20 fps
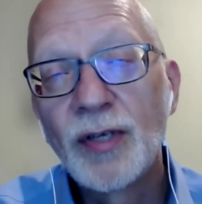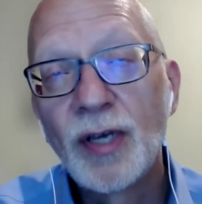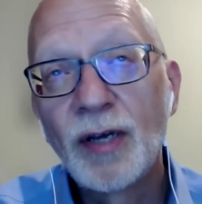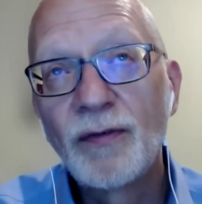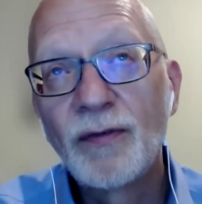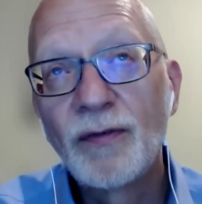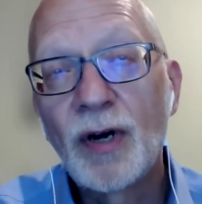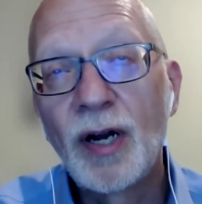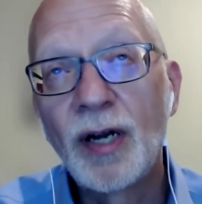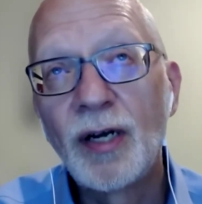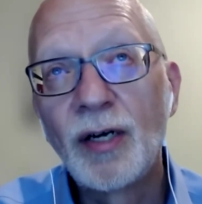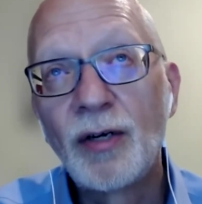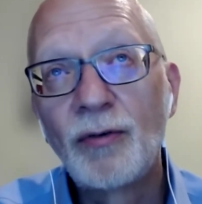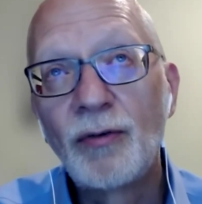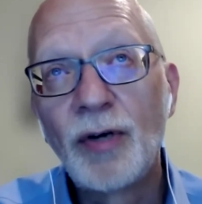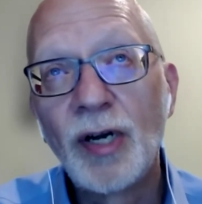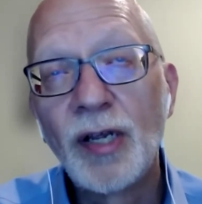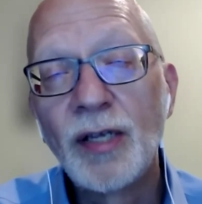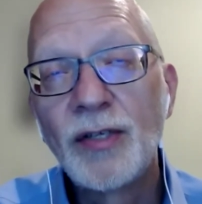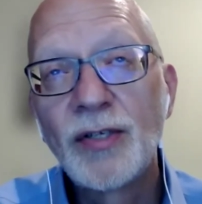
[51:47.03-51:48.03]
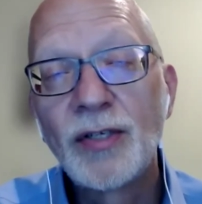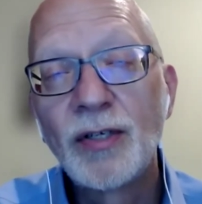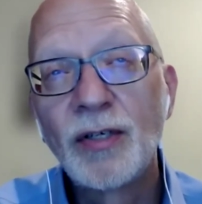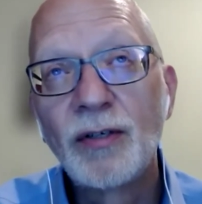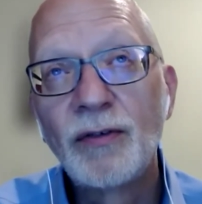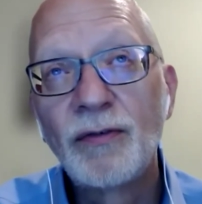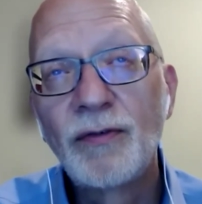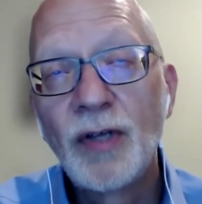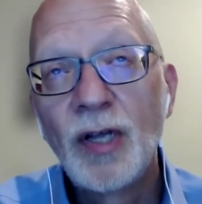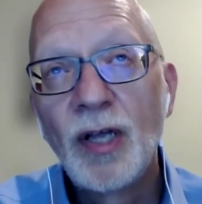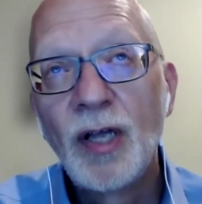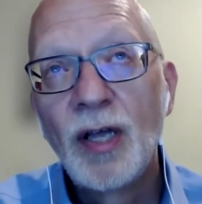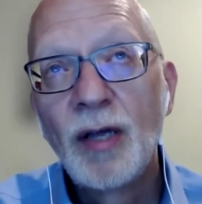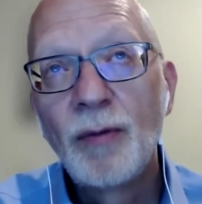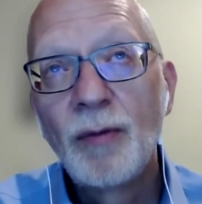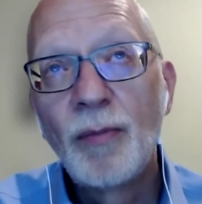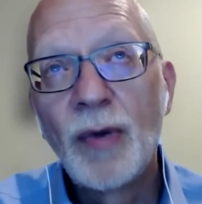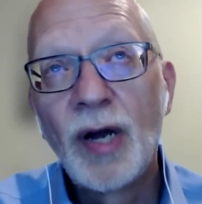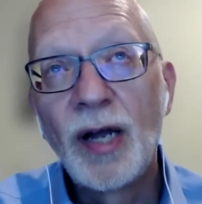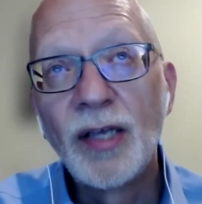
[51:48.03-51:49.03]
have higher rates of
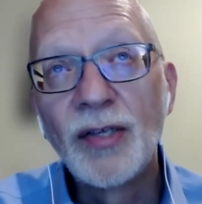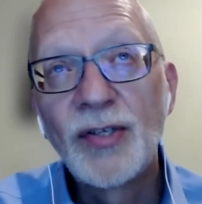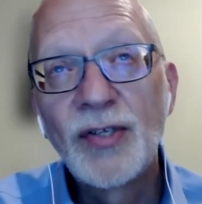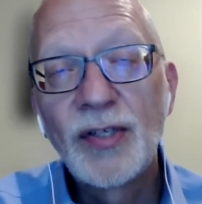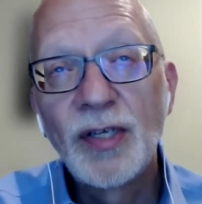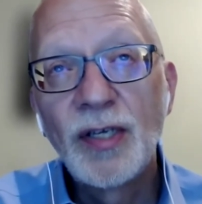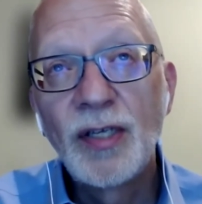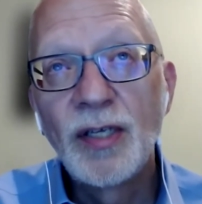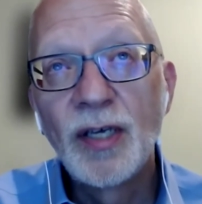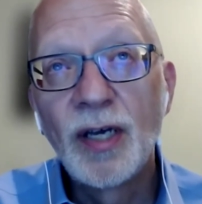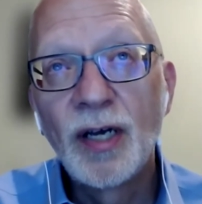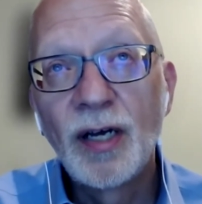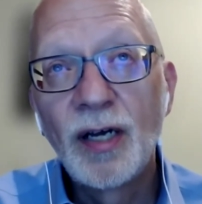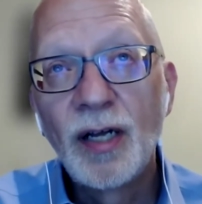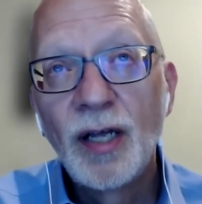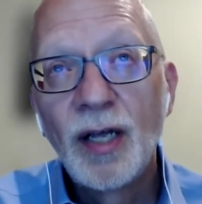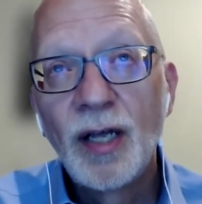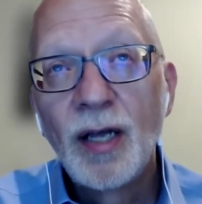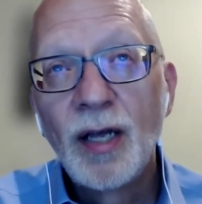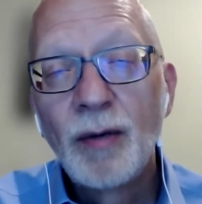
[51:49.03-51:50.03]
myasthenia,